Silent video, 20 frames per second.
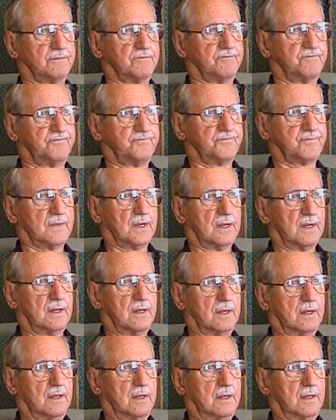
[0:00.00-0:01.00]
Was it the
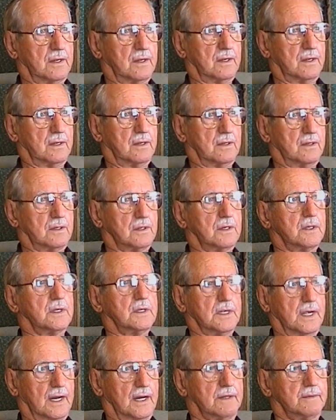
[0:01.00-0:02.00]

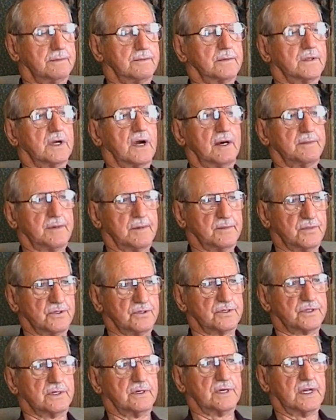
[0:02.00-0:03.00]
Capobusso? Yeah,
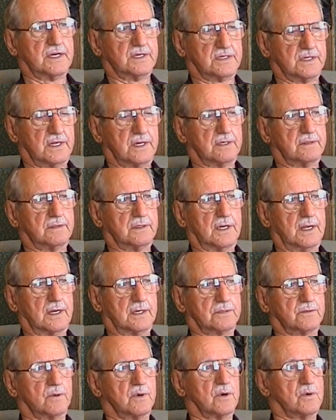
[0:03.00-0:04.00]
Capobusso. That's uh -huh. it. Yeah, uh-huh.
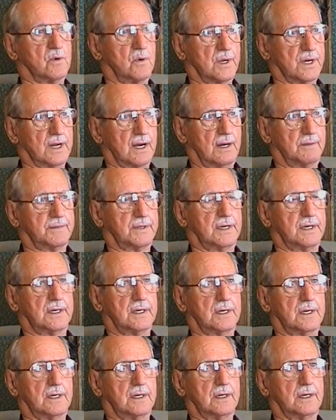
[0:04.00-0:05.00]
that's where we went up, and
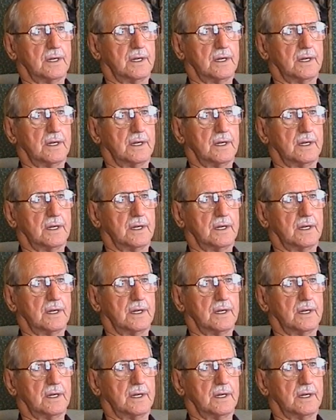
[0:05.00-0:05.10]
uh,